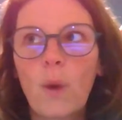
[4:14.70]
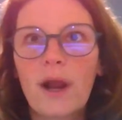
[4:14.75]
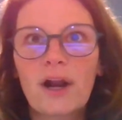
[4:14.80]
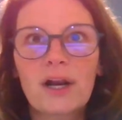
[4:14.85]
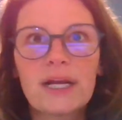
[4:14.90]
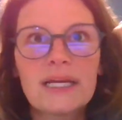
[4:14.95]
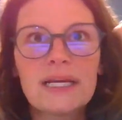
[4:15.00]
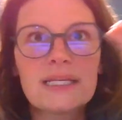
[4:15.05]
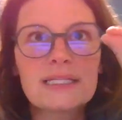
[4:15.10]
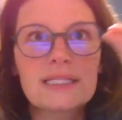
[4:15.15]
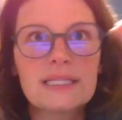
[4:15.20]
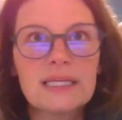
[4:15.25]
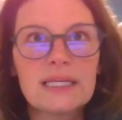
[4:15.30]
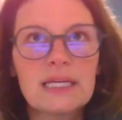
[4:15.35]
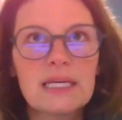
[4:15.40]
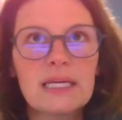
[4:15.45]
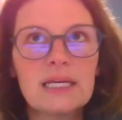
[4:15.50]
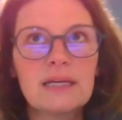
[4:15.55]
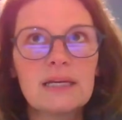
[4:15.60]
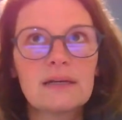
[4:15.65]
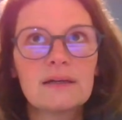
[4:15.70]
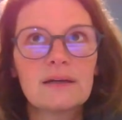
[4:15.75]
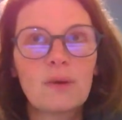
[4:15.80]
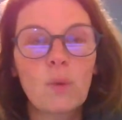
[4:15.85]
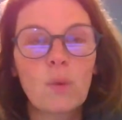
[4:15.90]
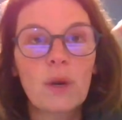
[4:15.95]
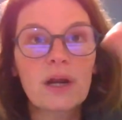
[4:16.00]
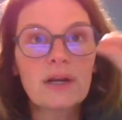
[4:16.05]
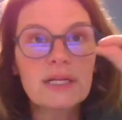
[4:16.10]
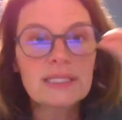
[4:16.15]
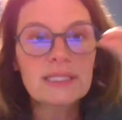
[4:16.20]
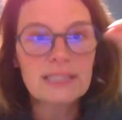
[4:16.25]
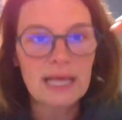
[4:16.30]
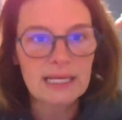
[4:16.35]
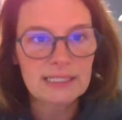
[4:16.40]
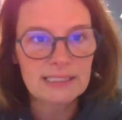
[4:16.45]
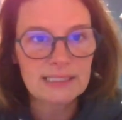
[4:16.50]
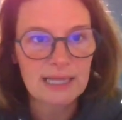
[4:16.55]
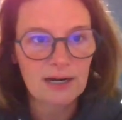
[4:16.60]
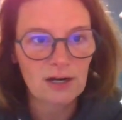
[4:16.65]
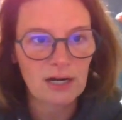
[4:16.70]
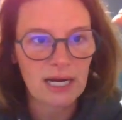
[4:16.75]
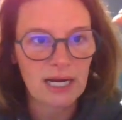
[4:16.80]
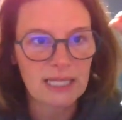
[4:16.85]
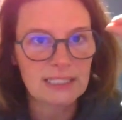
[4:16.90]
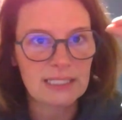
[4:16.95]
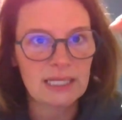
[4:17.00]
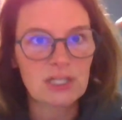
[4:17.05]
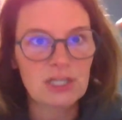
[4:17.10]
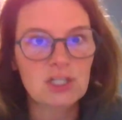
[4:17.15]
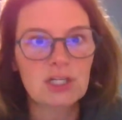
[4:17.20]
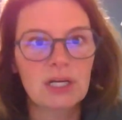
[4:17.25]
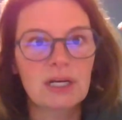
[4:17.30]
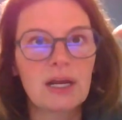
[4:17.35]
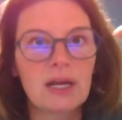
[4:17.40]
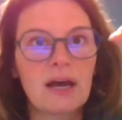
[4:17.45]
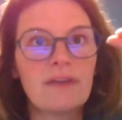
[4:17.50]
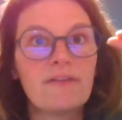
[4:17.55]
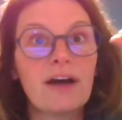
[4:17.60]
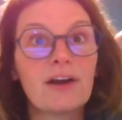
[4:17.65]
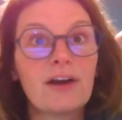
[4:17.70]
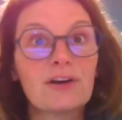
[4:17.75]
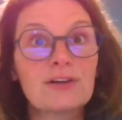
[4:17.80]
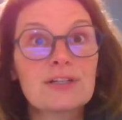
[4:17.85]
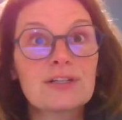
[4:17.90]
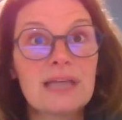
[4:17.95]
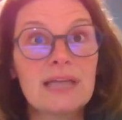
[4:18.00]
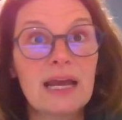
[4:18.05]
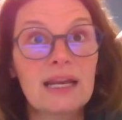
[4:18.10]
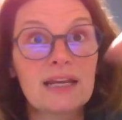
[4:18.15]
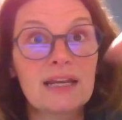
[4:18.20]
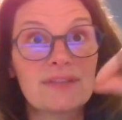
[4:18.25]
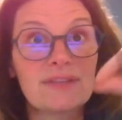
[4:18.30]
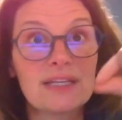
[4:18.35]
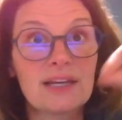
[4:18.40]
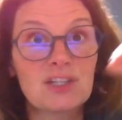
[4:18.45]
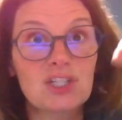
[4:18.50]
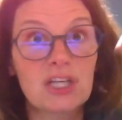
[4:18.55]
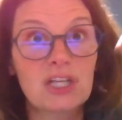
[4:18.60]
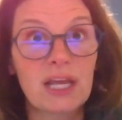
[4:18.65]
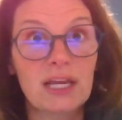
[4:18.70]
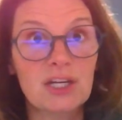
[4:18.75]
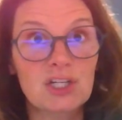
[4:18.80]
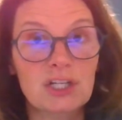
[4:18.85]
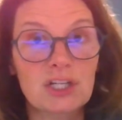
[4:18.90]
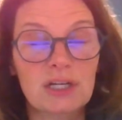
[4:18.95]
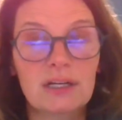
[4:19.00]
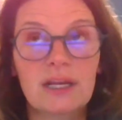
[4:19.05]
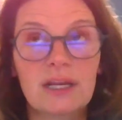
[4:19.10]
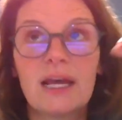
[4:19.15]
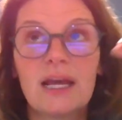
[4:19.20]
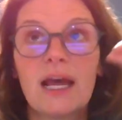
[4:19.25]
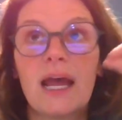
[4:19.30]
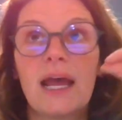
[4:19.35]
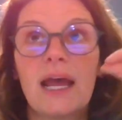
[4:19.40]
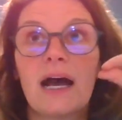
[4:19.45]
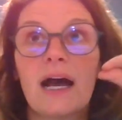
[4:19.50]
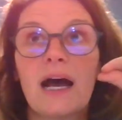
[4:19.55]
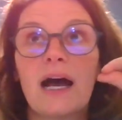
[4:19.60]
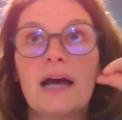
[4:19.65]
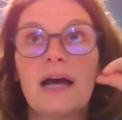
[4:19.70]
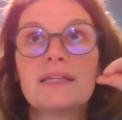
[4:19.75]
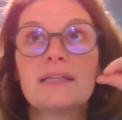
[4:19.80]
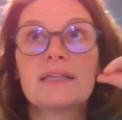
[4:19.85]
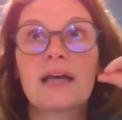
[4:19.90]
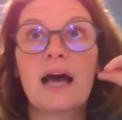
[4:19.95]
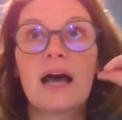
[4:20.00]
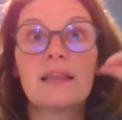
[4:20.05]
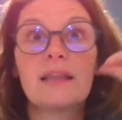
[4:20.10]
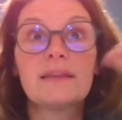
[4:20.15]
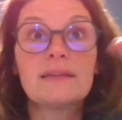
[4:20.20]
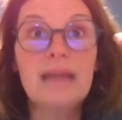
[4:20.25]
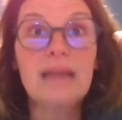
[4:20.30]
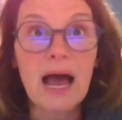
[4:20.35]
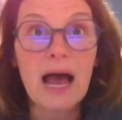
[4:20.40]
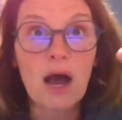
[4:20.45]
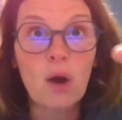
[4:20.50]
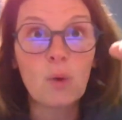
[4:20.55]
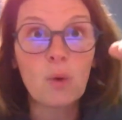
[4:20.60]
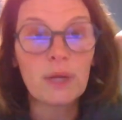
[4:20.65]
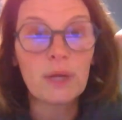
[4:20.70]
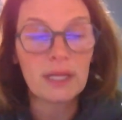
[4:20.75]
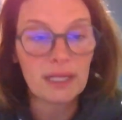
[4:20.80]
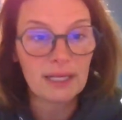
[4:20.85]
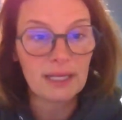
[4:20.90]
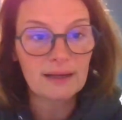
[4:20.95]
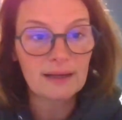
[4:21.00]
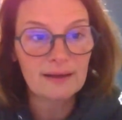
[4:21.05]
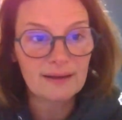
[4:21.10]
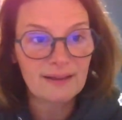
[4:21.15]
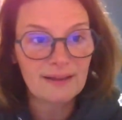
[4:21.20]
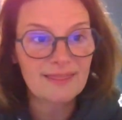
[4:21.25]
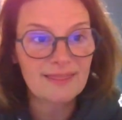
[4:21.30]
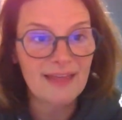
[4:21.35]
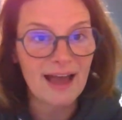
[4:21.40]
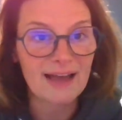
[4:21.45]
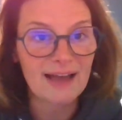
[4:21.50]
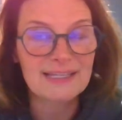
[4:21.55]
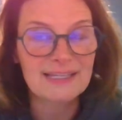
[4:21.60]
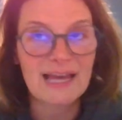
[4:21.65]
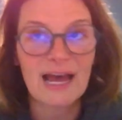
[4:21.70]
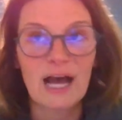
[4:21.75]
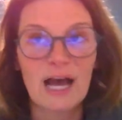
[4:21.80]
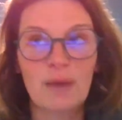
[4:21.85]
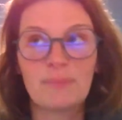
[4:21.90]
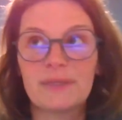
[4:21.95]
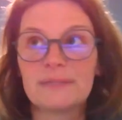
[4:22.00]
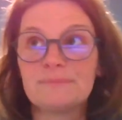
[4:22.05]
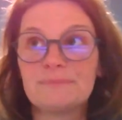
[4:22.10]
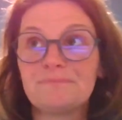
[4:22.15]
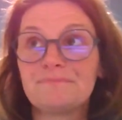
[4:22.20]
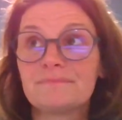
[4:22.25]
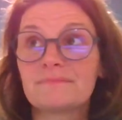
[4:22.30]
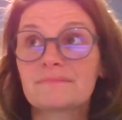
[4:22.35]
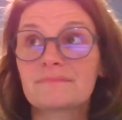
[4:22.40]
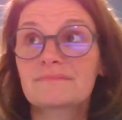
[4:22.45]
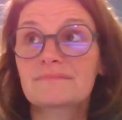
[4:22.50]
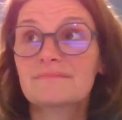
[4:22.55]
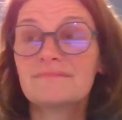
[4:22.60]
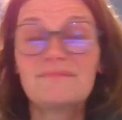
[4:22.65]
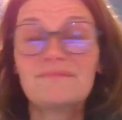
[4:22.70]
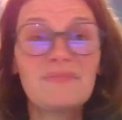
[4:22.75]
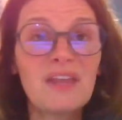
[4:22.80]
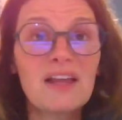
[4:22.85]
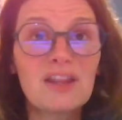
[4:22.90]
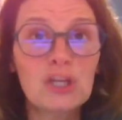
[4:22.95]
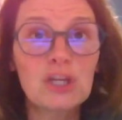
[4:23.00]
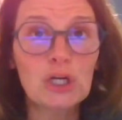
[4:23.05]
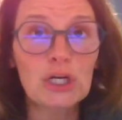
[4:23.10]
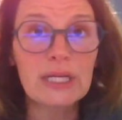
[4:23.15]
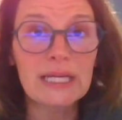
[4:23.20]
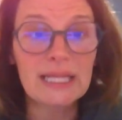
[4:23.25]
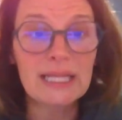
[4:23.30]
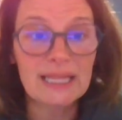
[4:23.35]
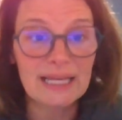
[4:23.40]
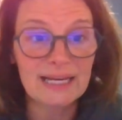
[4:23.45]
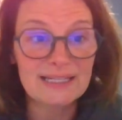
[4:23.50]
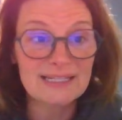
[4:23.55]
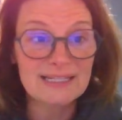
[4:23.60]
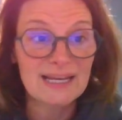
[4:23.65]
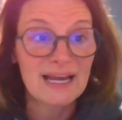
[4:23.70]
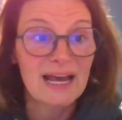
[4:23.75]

is that standardization of understanding of the education and allowing that to happen? Learning that,